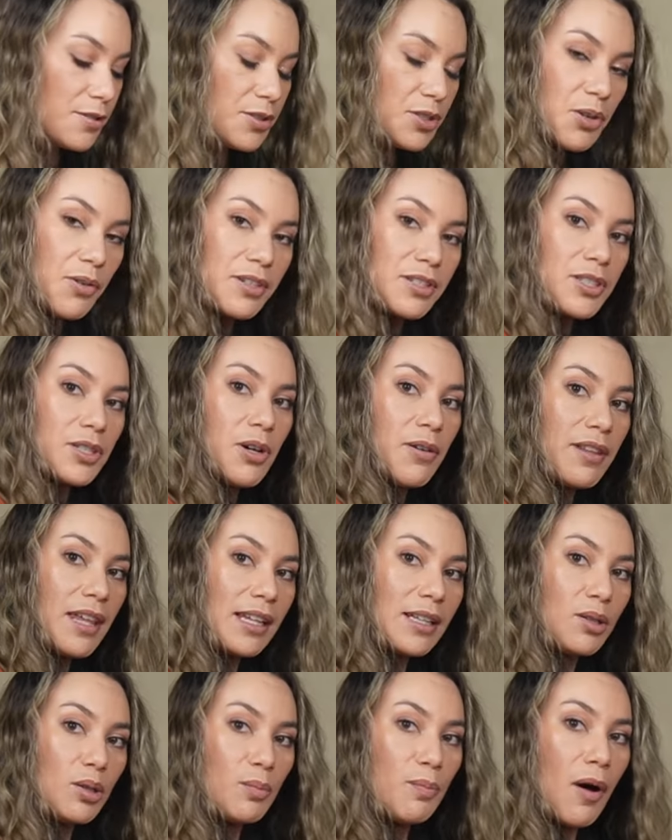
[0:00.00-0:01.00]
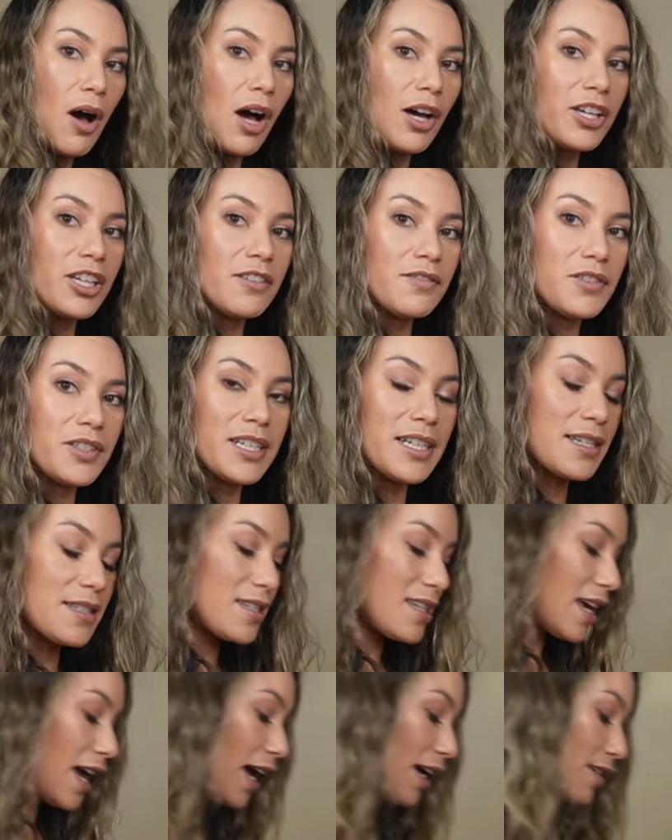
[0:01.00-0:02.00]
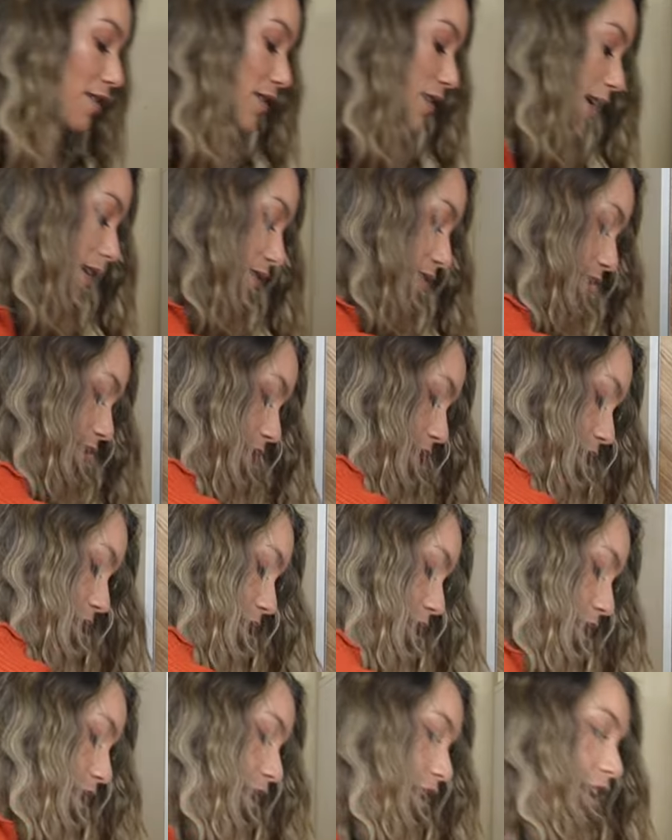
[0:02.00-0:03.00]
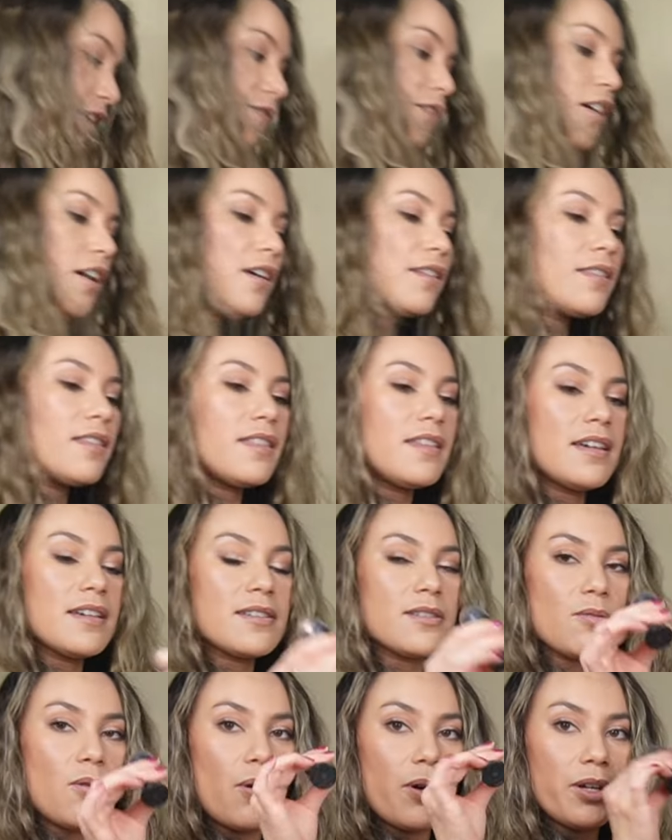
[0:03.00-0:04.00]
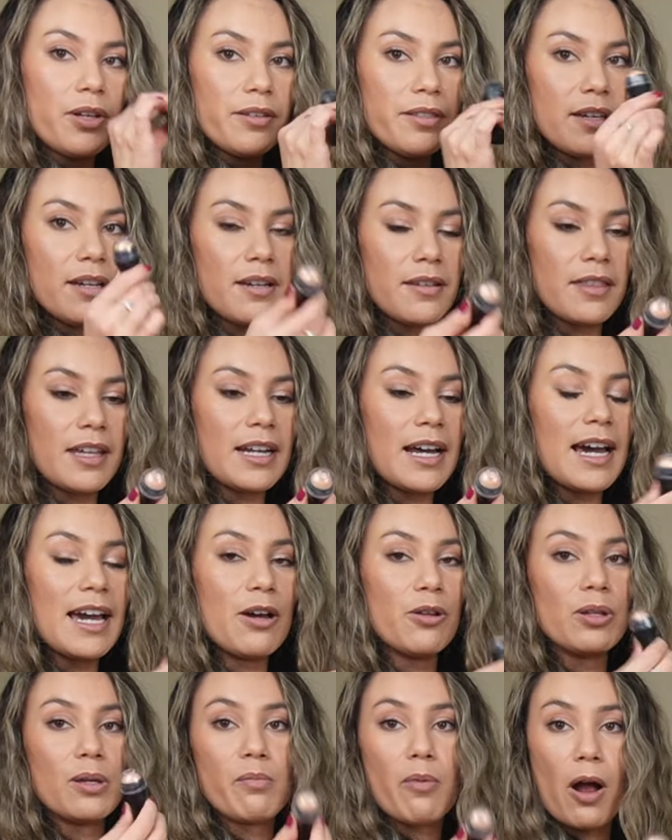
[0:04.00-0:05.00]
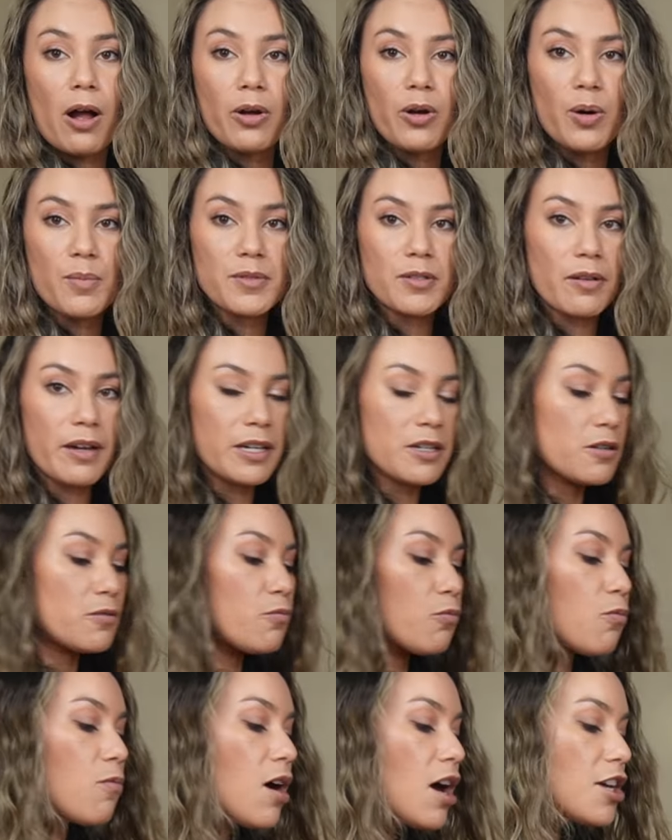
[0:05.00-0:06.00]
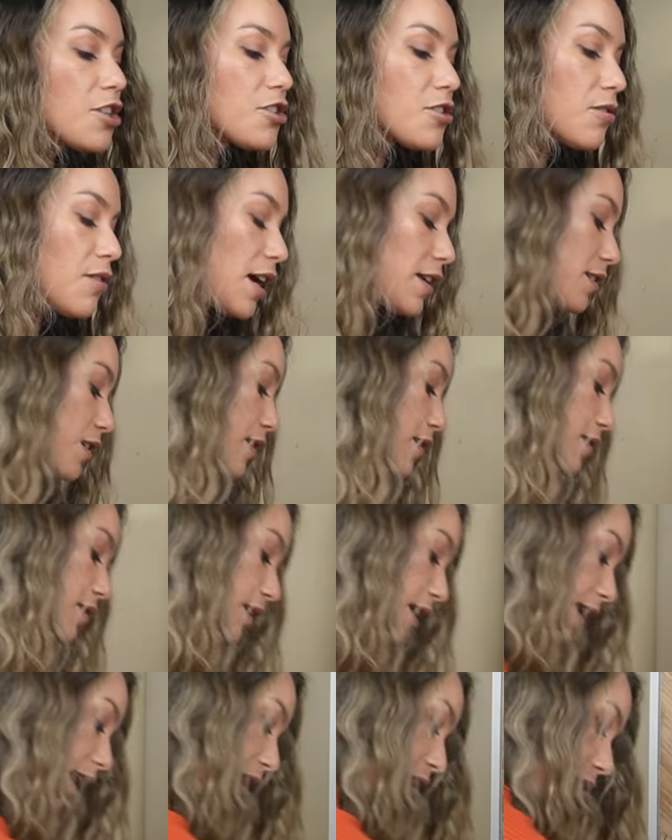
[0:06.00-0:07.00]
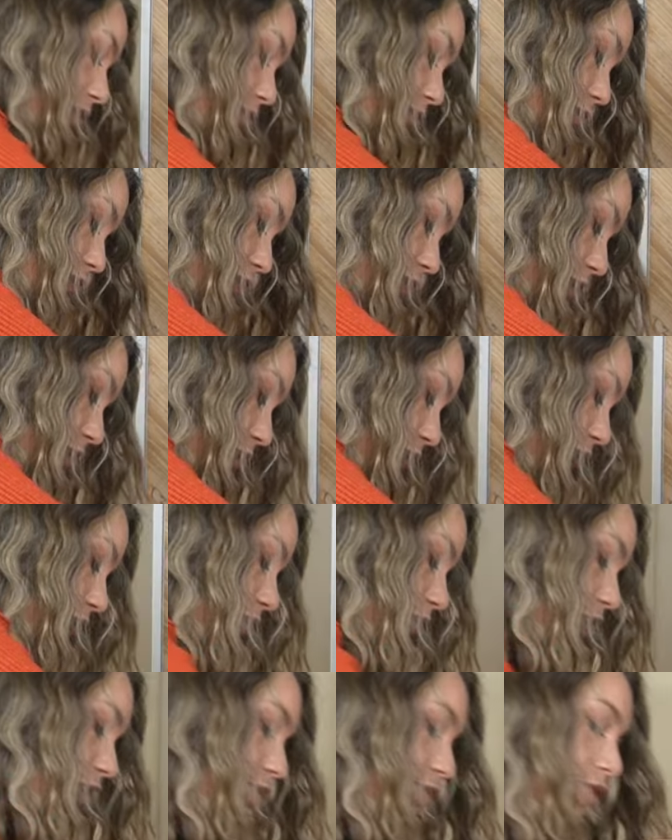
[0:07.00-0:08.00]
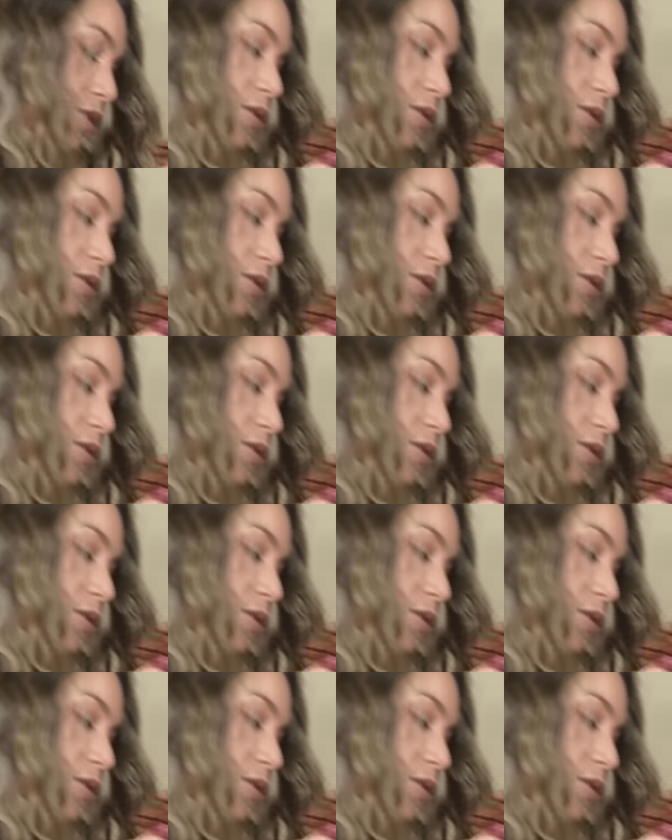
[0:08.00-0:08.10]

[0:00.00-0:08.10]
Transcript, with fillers: is going to go in that little pocket for easy access. I've got this oil thing that I only brought home so I could wash, so that's going to stay out. I've got